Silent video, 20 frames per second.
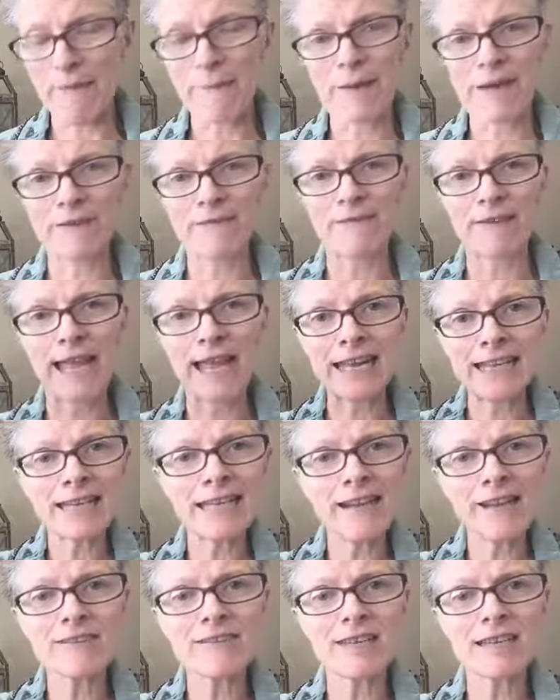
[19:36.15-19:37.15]
But if any
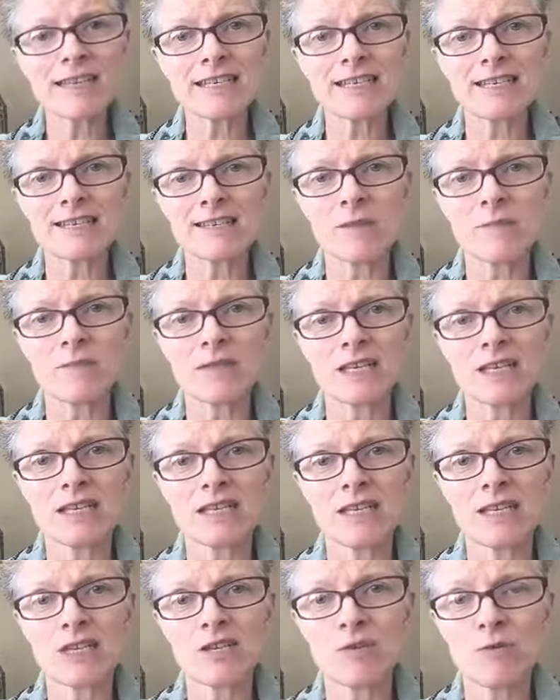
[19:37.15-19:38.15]
of it is something
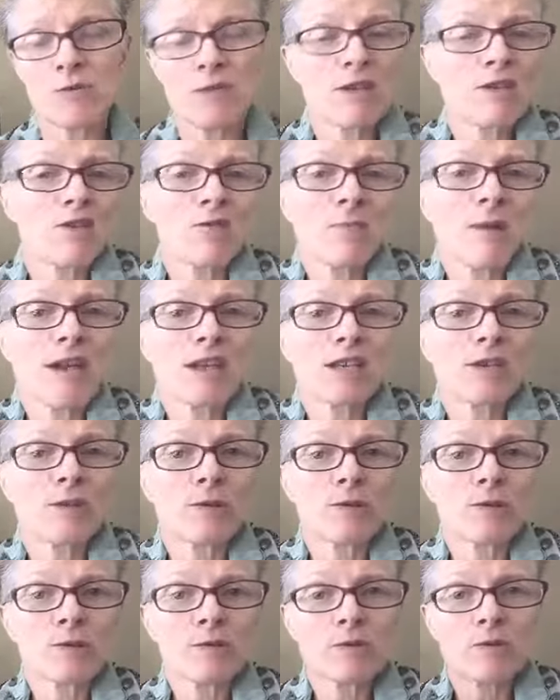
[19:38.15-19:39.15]
that you think you might
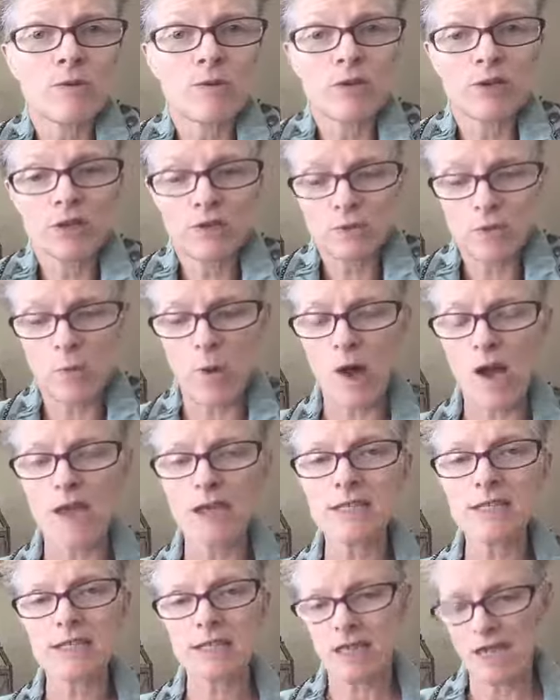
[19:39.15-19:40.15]
use or you
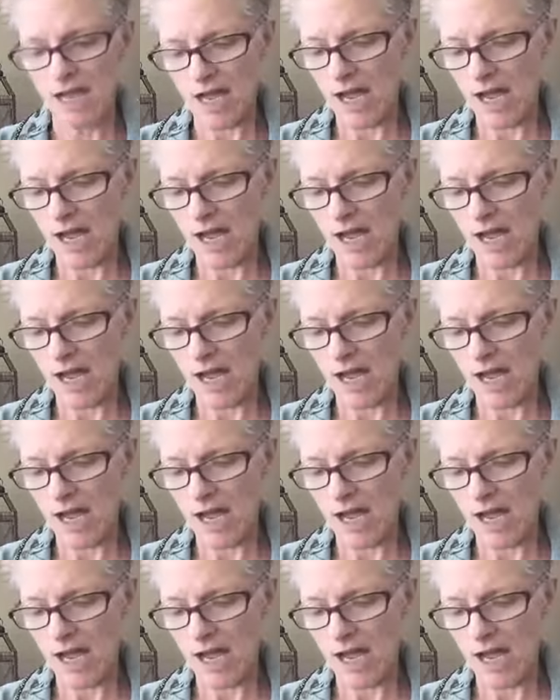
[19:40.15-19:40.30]
want,